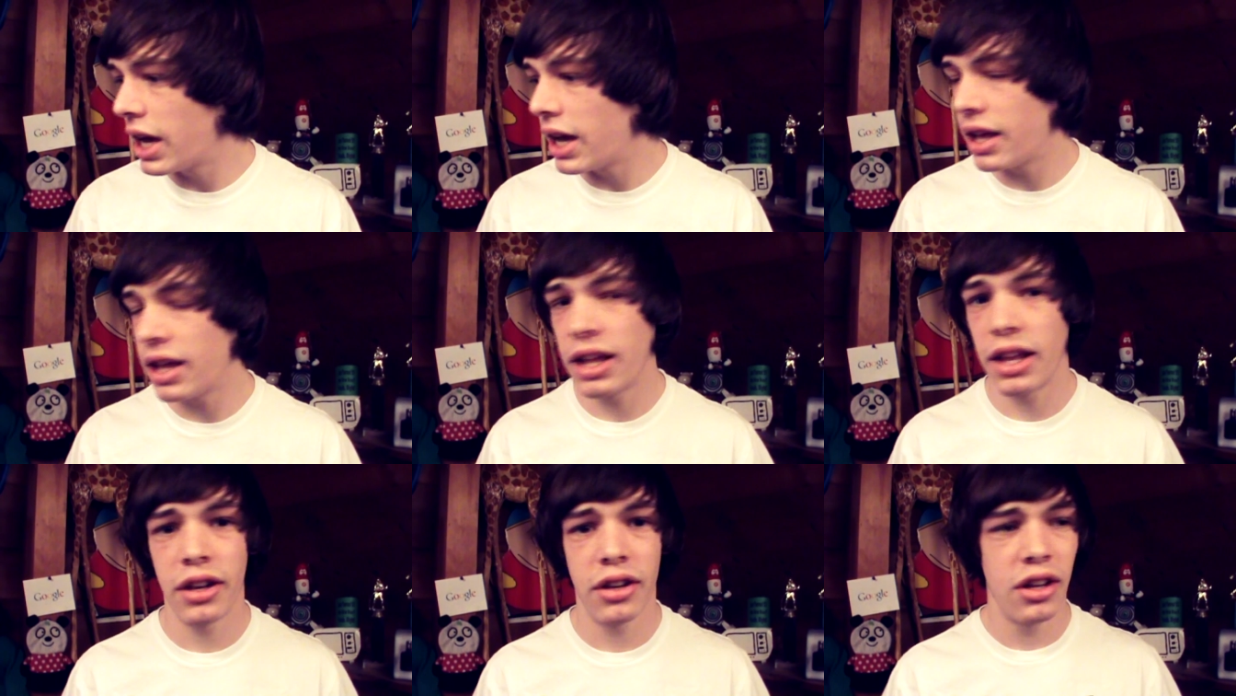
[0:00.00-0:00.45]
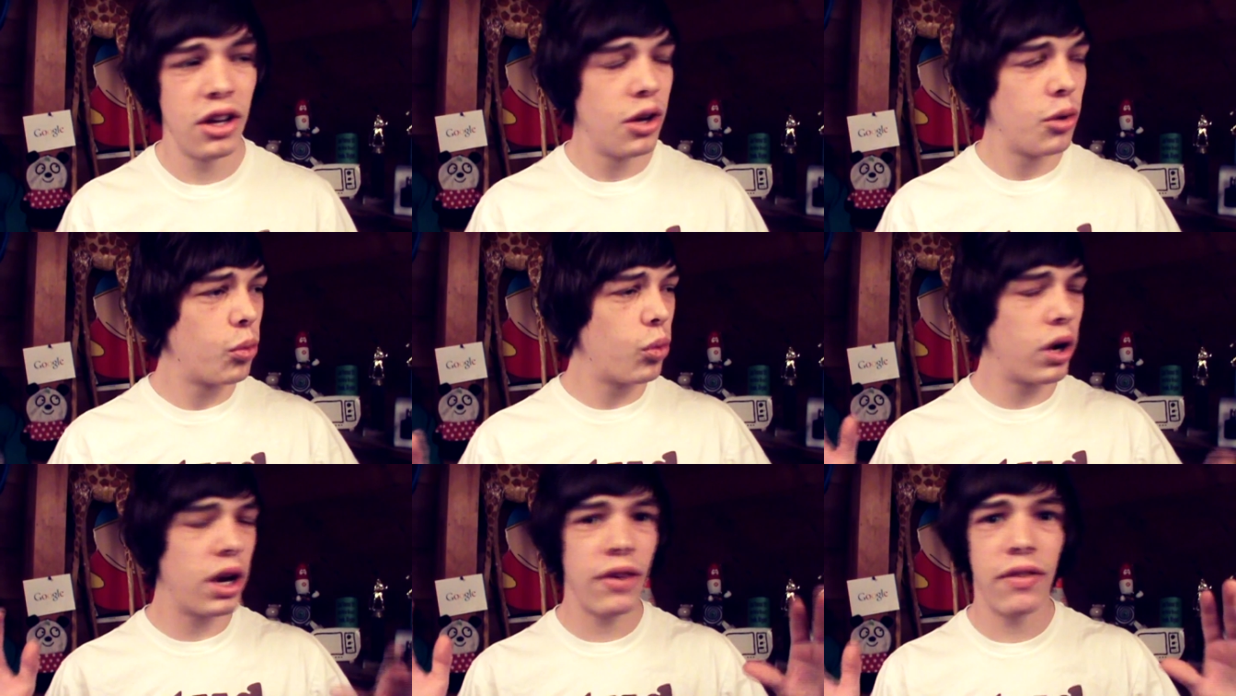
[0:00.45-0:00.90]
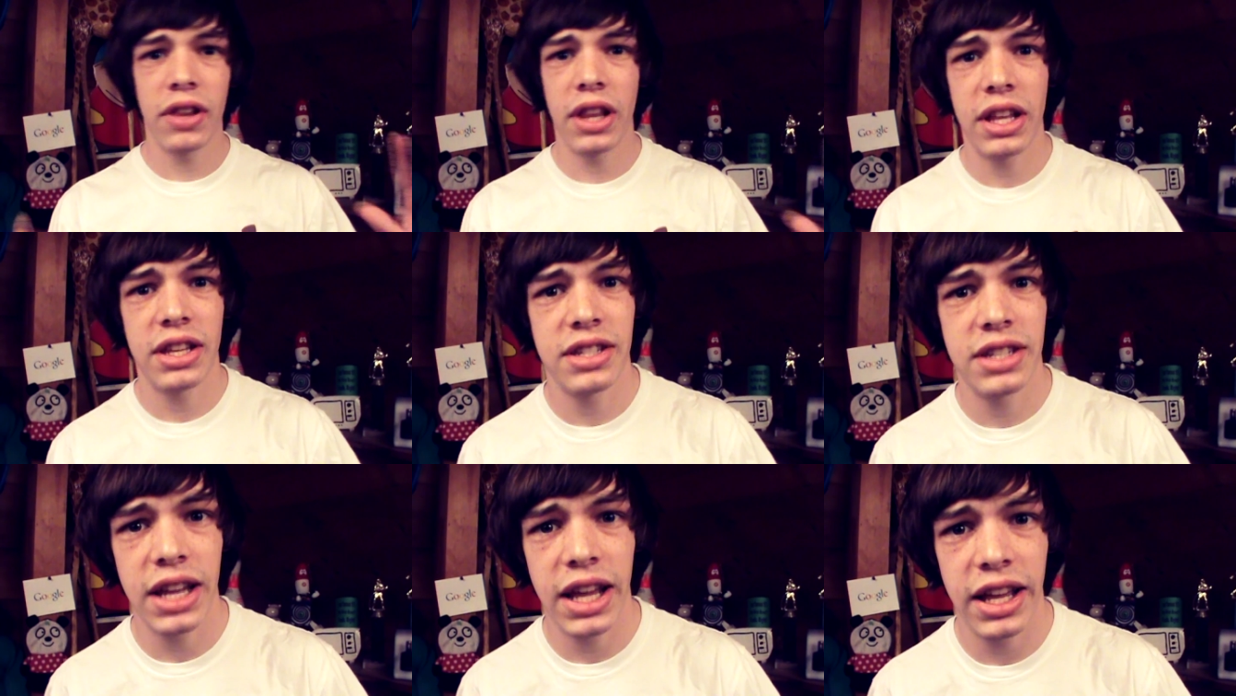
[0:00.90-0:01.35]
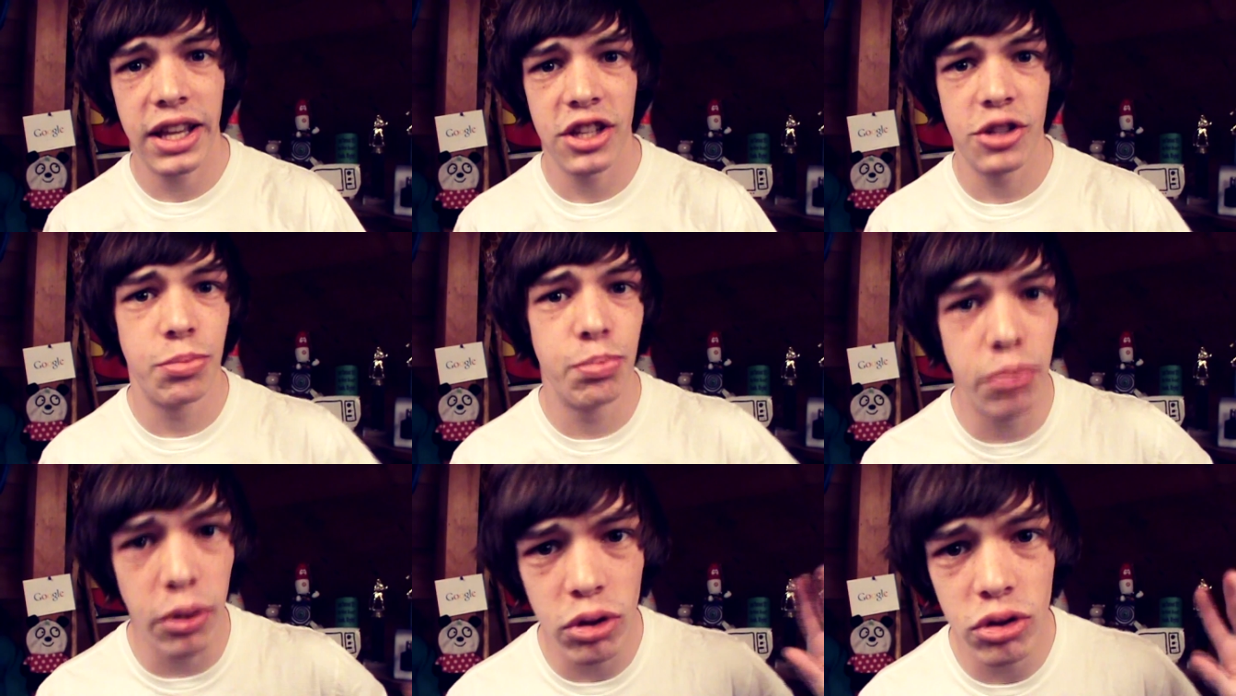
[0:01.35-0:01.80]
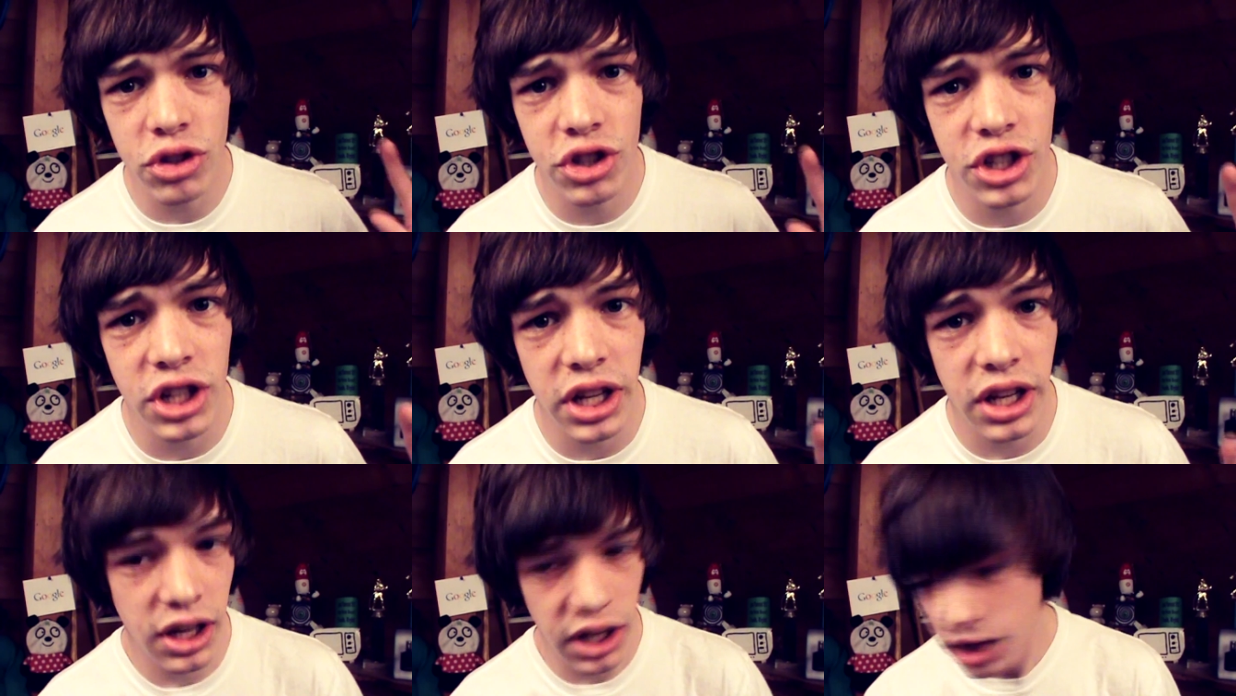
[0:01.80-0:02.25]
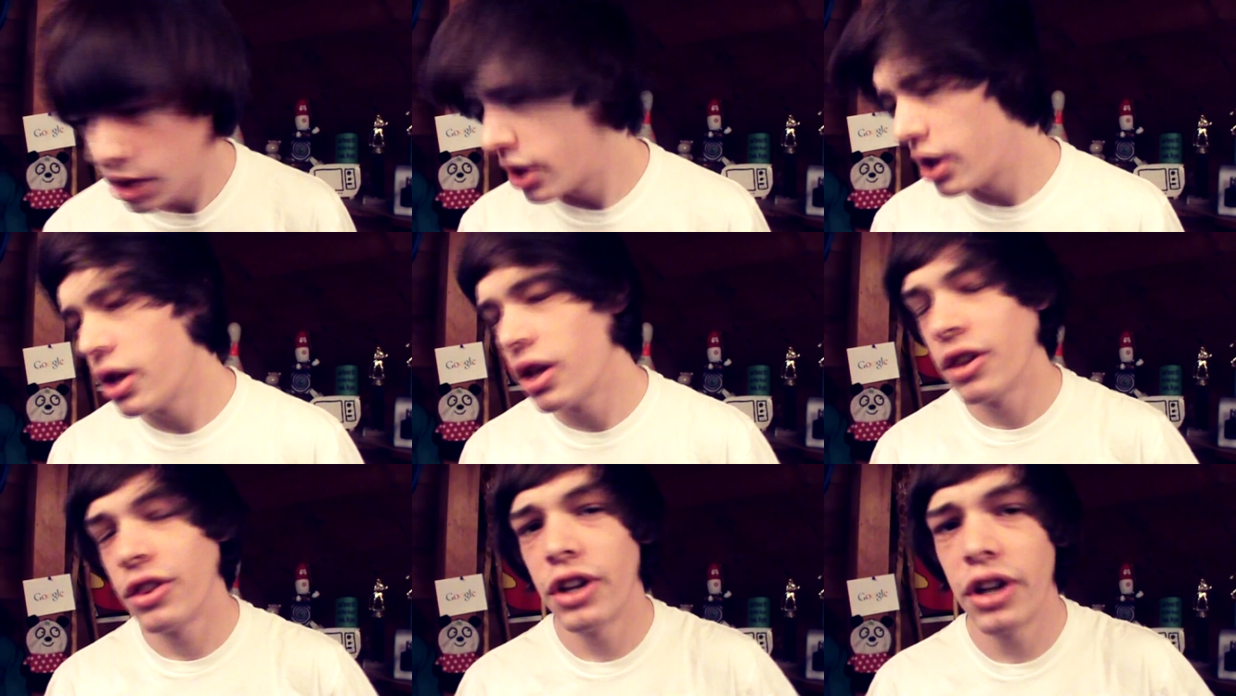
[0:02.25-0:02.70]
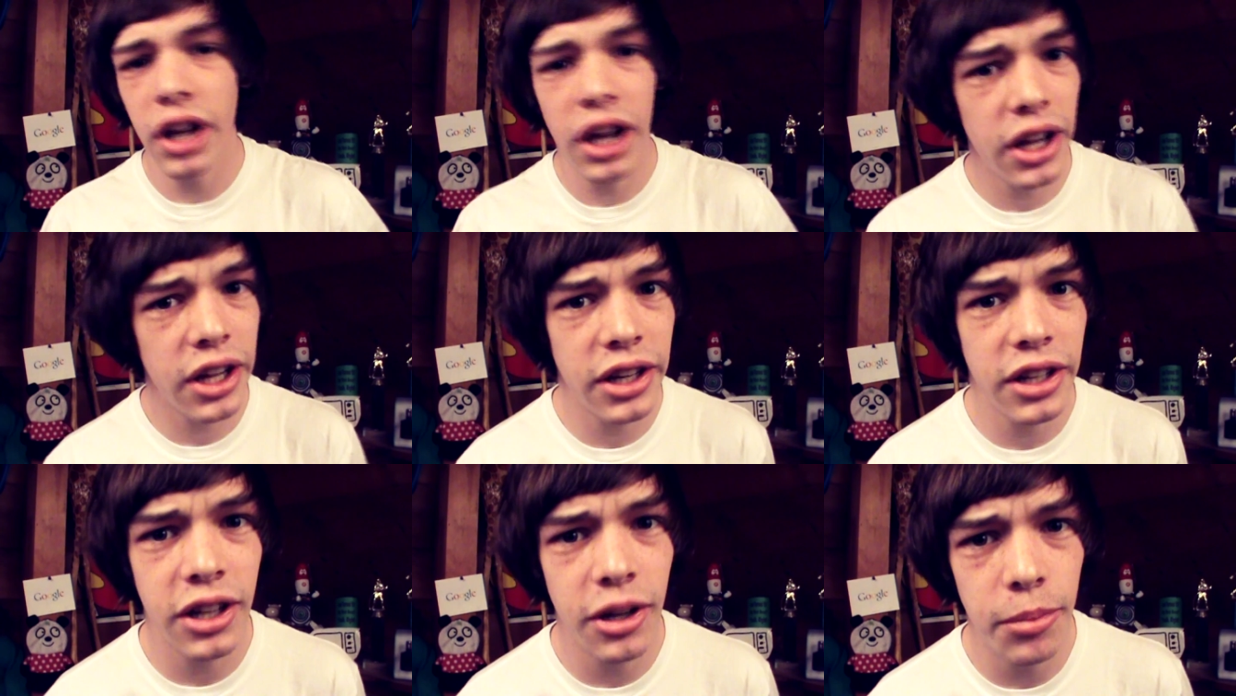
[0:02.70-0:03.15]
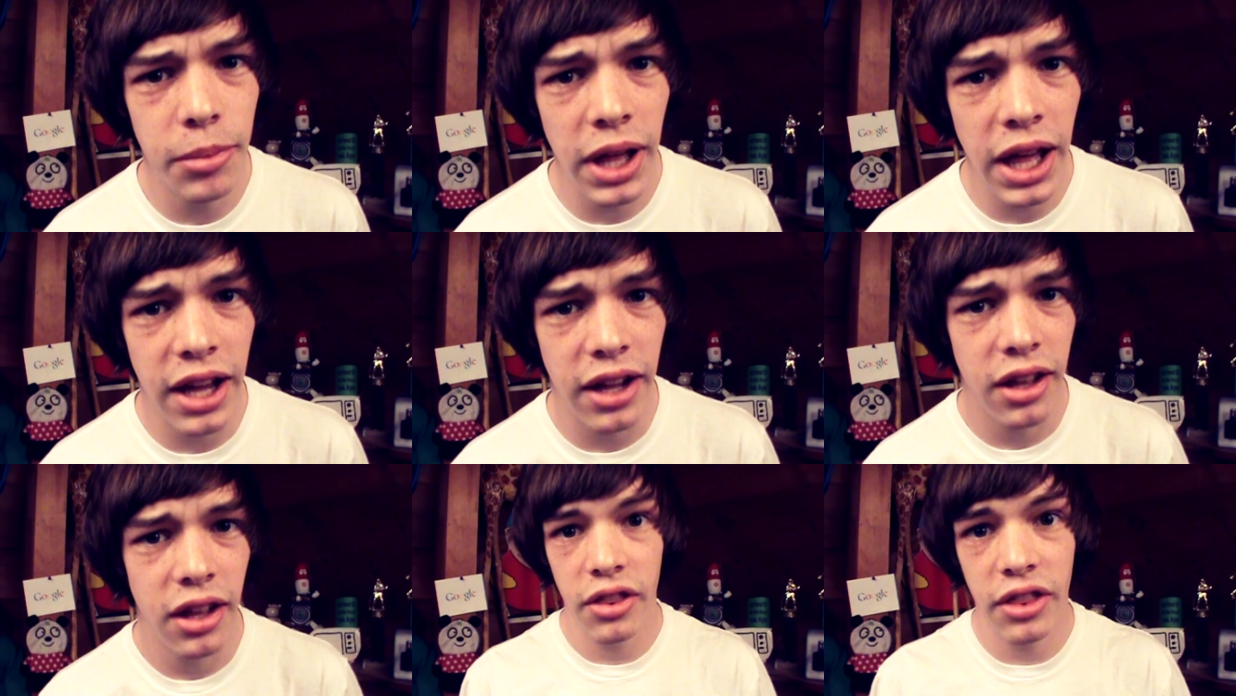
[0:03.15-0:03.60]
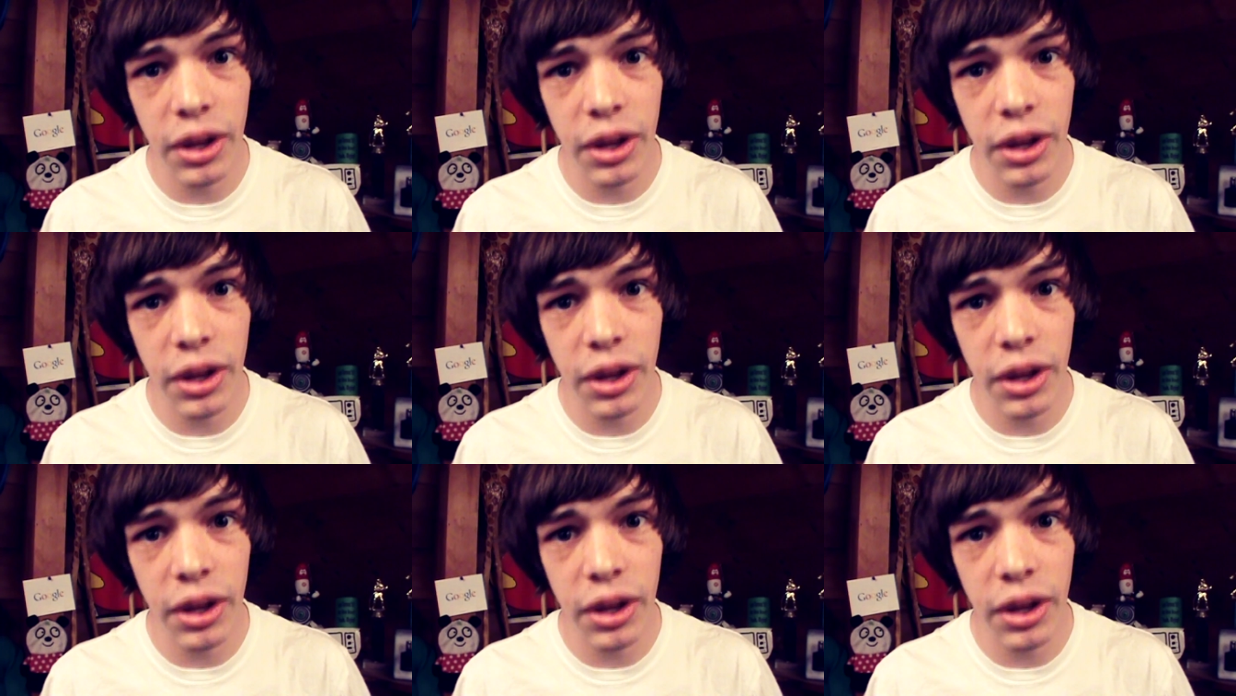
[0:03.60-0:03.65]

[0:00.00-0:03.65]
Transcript: and whatever they say is bullshit, they're not gonna come back.